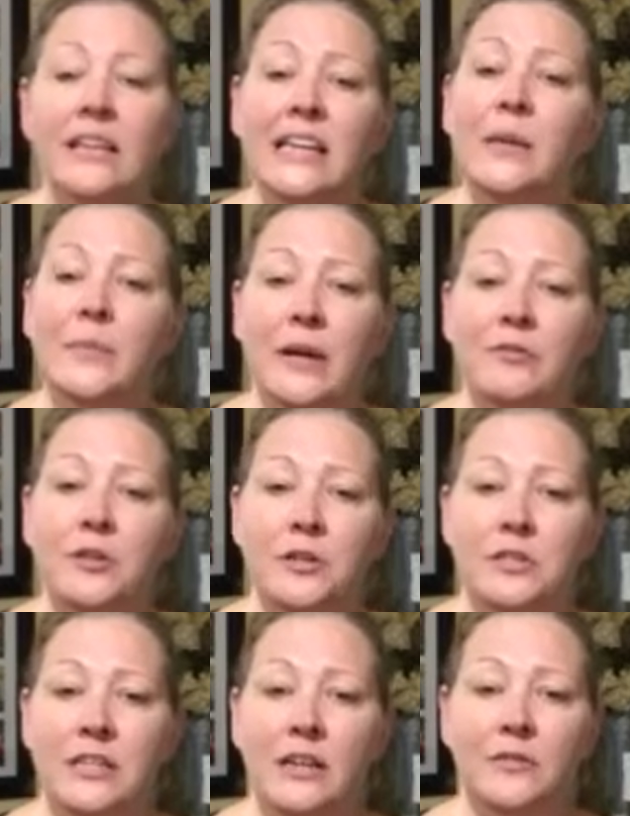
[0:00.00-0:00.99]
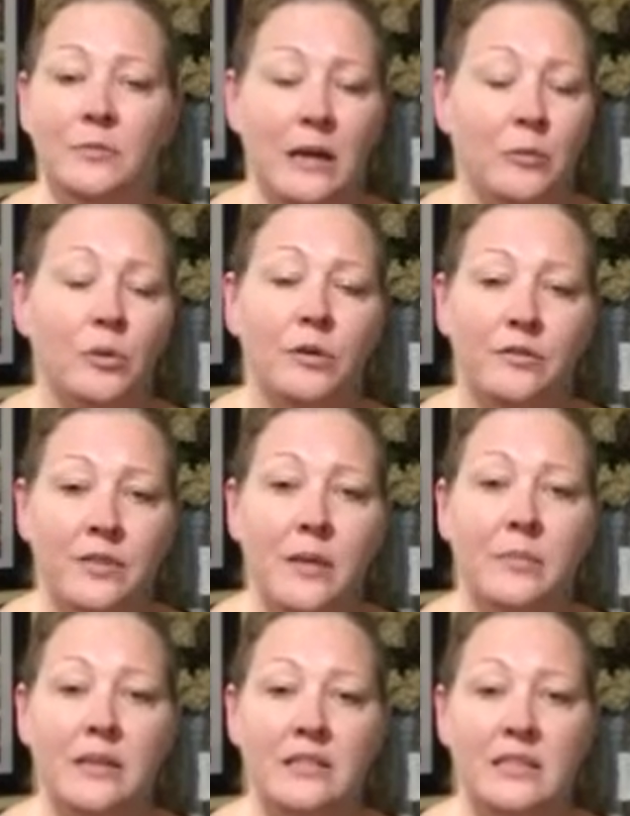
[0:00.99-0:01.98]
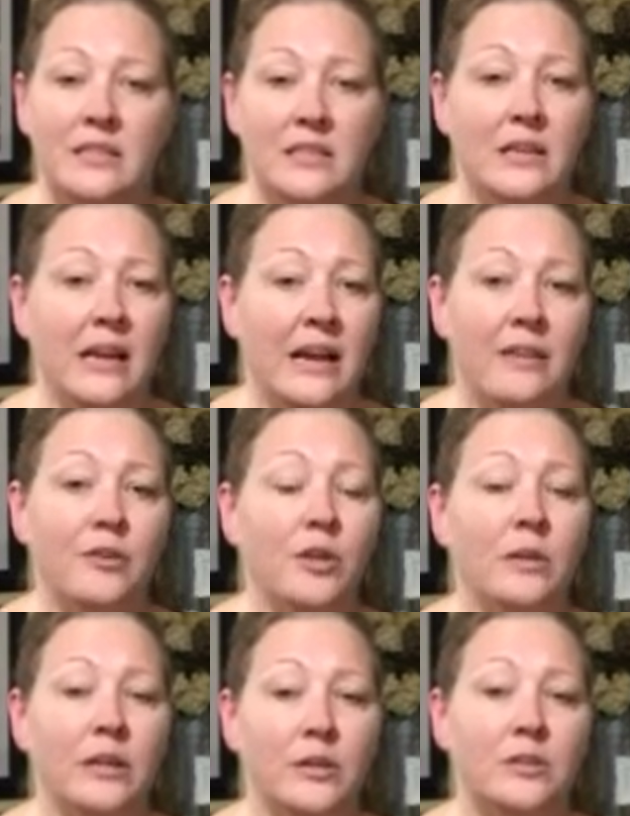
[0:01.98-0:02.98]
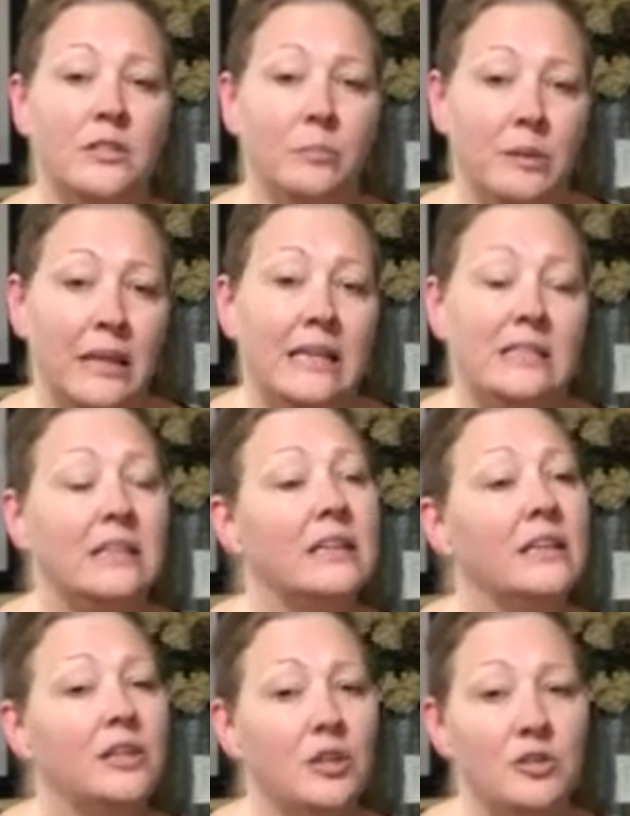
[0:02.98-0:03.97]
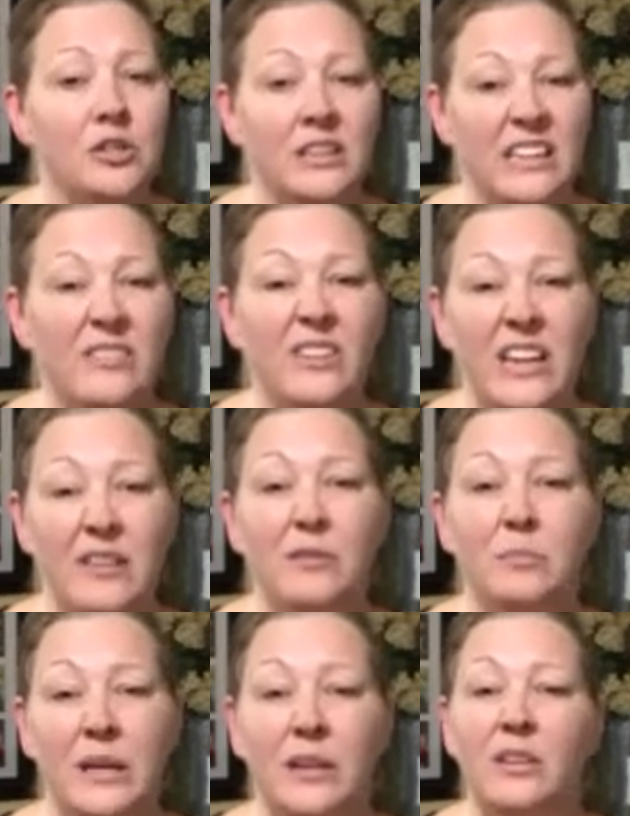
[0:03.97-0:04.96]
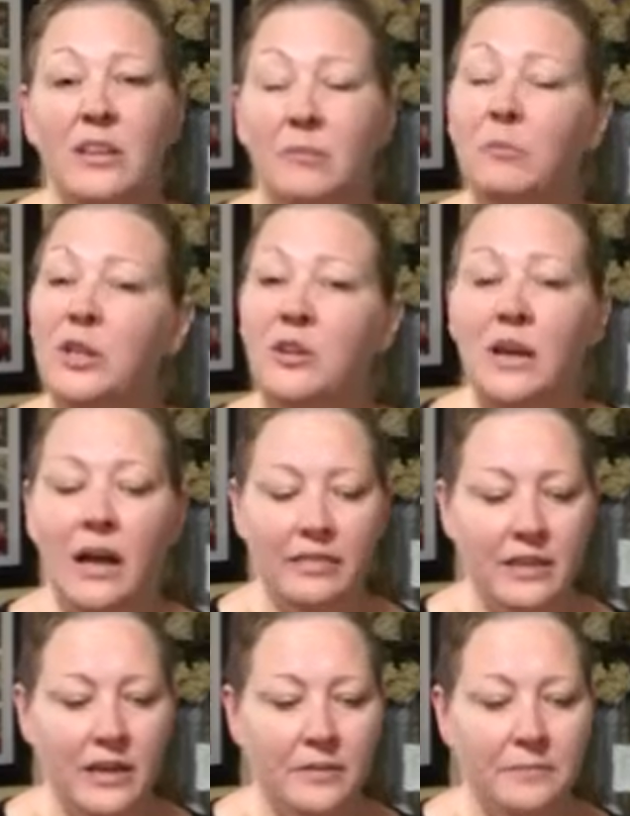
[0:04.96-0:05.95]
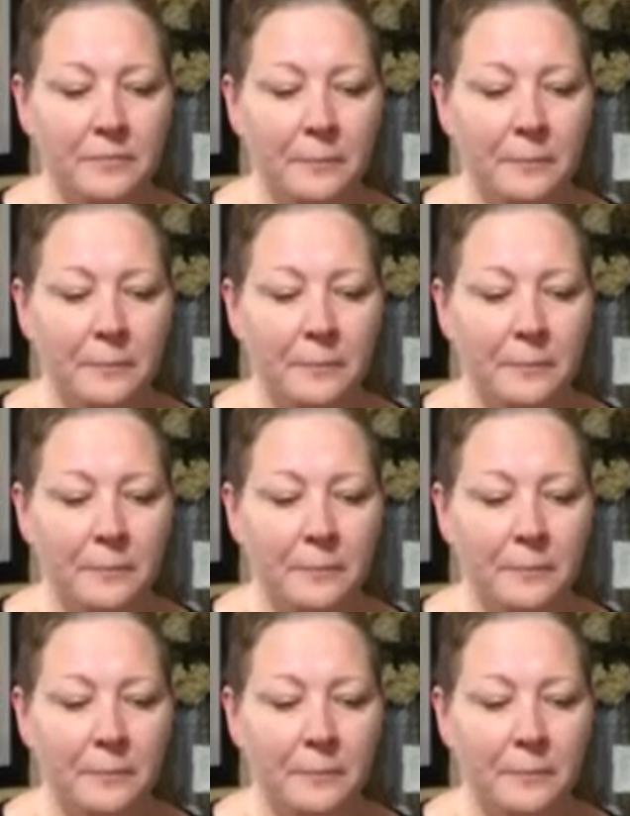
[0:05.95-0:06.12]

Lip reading: Clean up after yourself. My rule of thumb is that however you enter someplace, you should leave it even better than when you got there.